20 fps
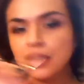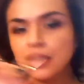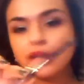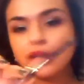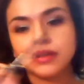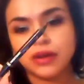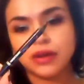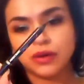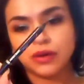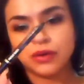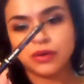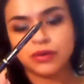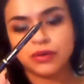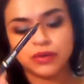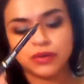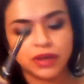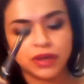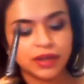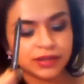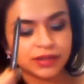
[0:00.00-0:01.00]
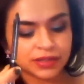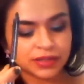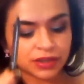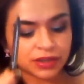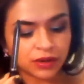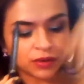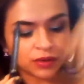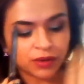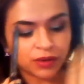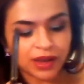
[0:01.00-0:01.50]
No.
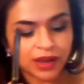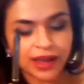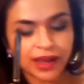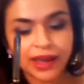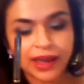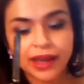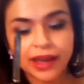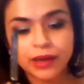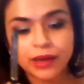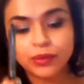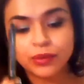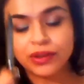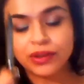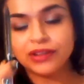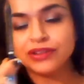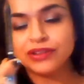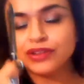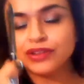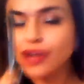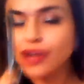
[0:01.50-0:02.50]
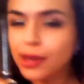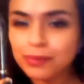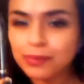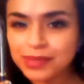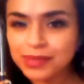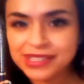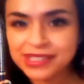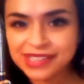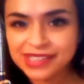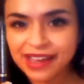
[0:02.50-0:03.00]
So I will not
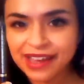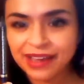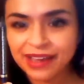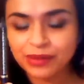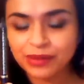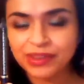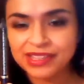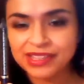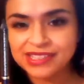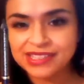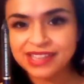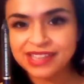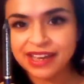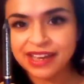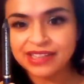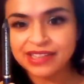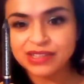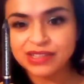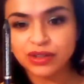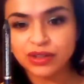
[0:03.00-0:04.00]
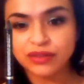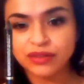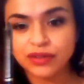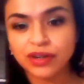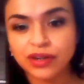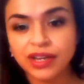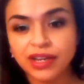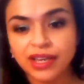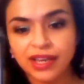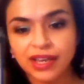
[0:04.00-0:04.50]
be sad when this guy is over
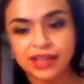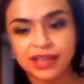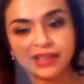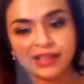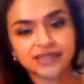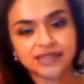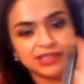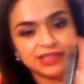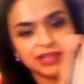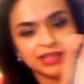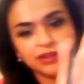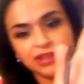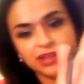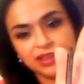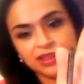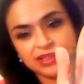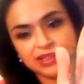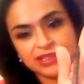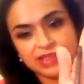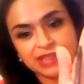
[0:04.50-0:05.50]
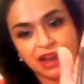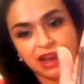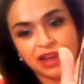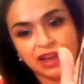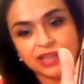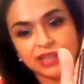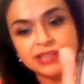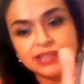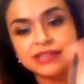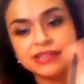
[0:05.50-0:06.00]
and considering the
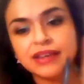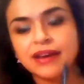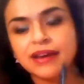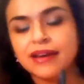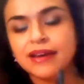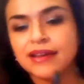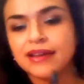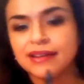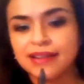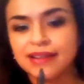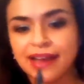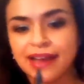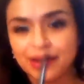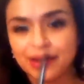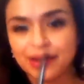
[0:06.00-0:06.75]
size now